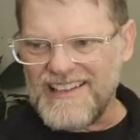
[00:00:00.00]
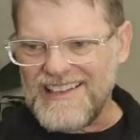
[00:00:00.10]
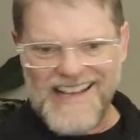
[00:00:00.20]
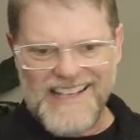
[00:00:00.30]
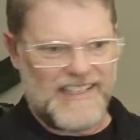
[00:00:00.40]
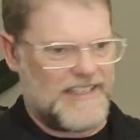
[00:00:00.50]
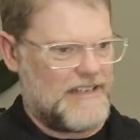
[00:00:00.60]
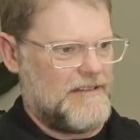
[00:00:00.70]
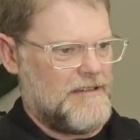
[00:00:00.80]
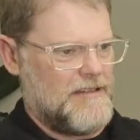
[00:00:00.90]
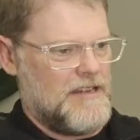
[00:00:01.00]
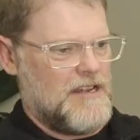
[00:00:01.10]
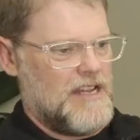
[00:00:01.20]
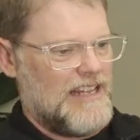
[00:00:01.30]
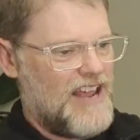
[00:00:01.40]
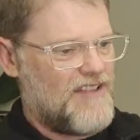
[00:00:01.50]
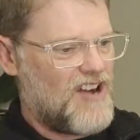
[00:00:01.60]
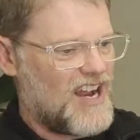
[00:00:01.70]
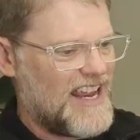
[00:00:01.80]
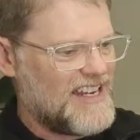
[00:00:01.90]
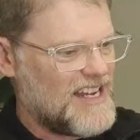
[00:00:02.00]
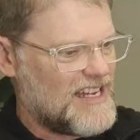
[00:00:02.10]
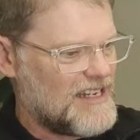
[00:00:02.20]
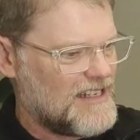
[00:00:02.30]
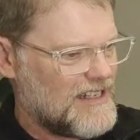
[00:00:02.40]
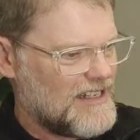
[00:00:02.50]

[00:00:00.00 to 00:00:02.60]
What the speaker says: glasses. Le Rojena.